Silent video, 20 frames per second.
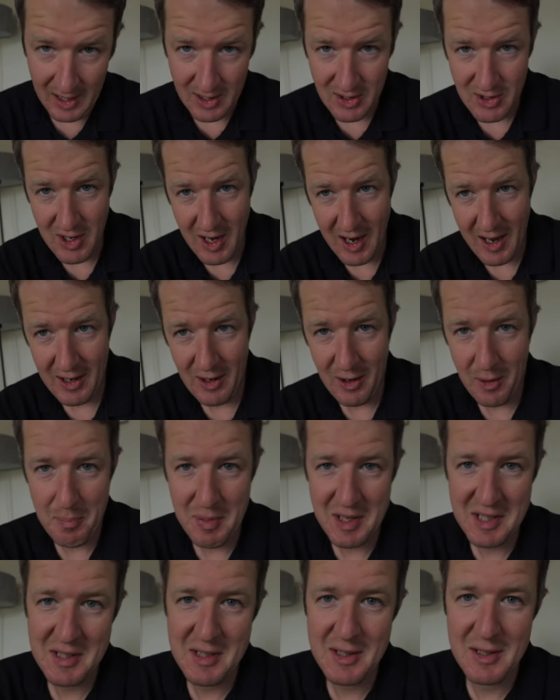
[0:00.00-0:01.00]
shared our
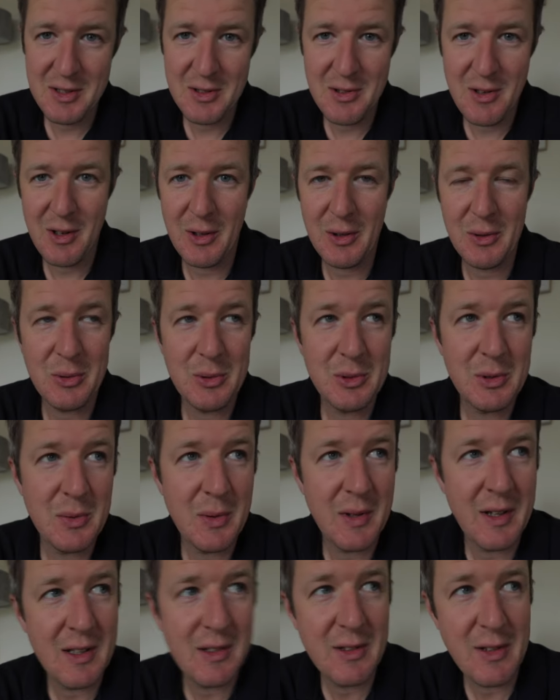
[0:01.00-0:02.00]
business struggles
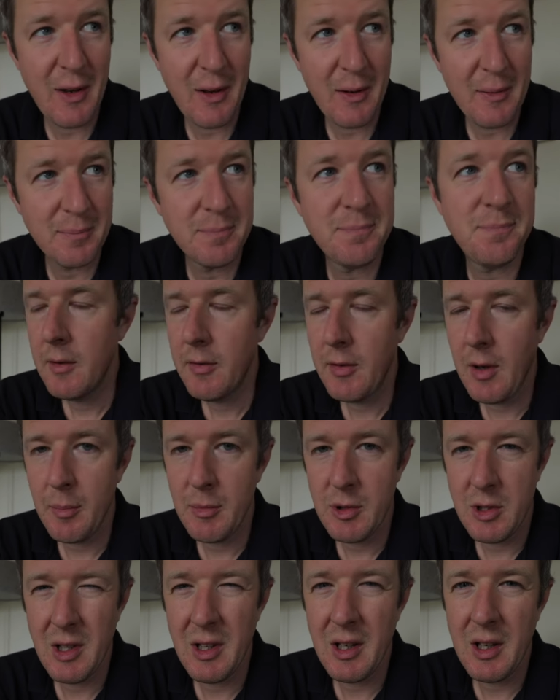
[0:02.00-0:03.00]
with each other. I've come
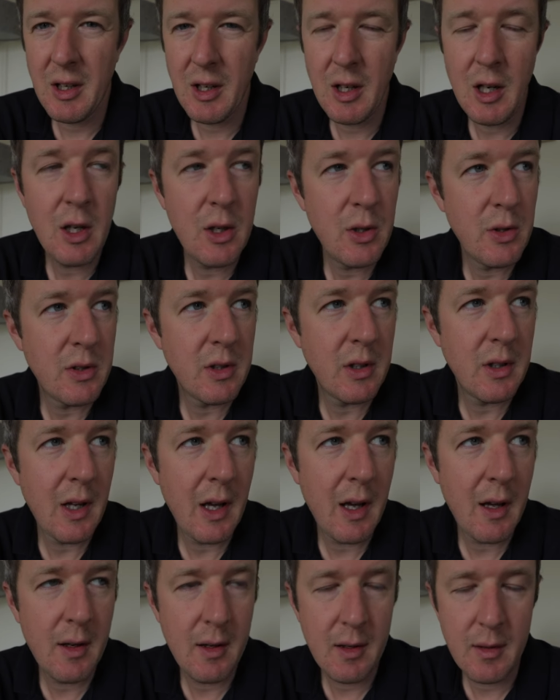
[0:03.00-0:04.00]
to the conclusion
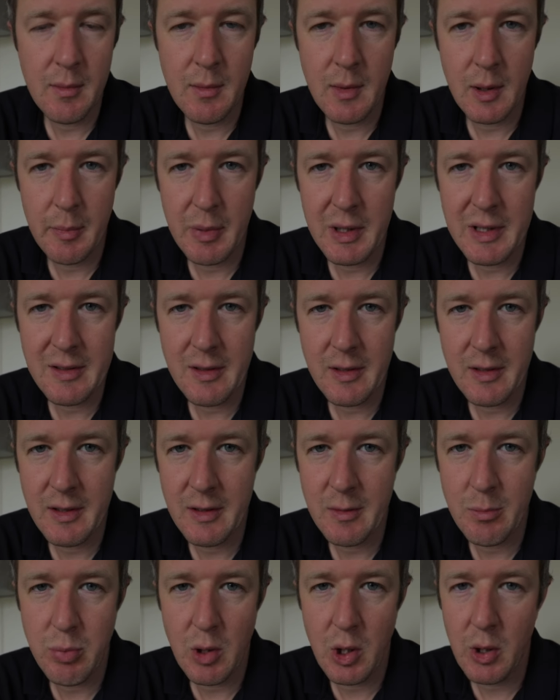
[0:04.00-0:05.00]
that my business
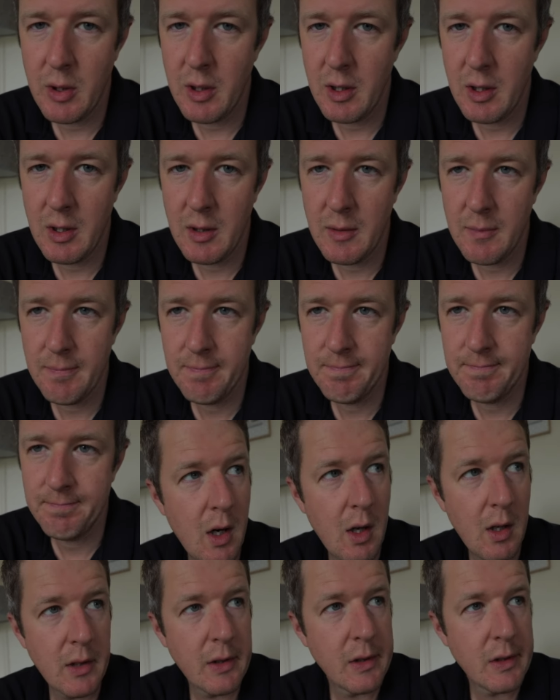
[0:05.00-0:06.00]
is broken. I